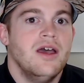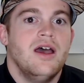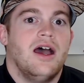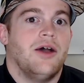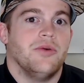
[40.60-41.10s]

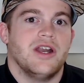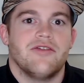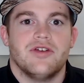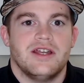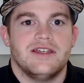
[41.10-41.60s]

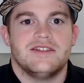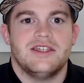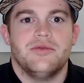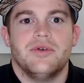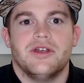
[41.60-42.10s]
whatever it is that
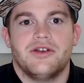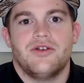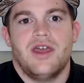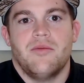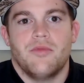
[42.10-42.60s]
you want to
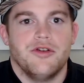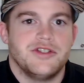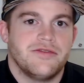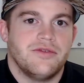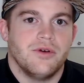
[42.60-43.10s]
create
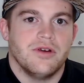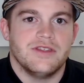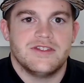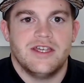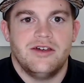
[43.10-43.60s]
merch for
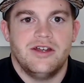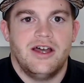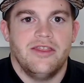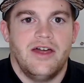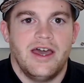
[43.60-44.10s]
and sell it
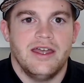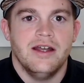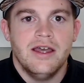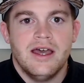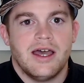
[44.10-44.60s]

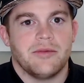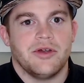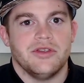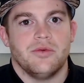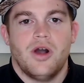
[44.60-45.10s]
online. I'm
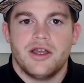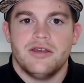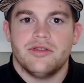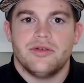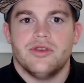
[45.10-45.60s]
going to walk
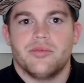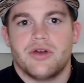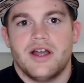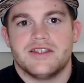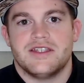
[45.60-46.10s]
you through the
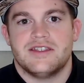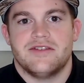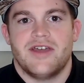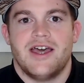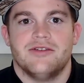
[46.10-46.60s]
process
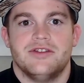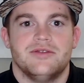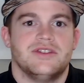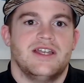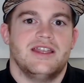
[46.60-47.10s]
of how to
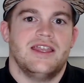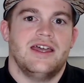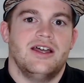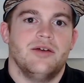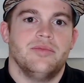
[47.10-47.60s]
set that
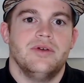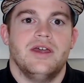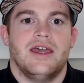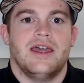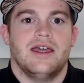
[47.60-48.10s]
up
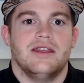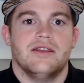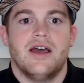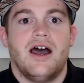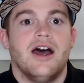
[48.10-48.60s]
and
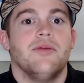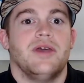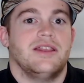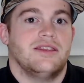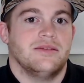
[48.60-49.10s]

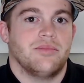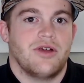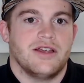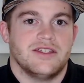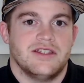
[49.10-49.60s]
automate the
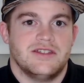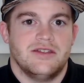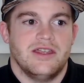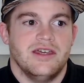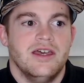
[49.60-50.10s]
process so
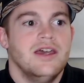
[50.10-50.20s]
that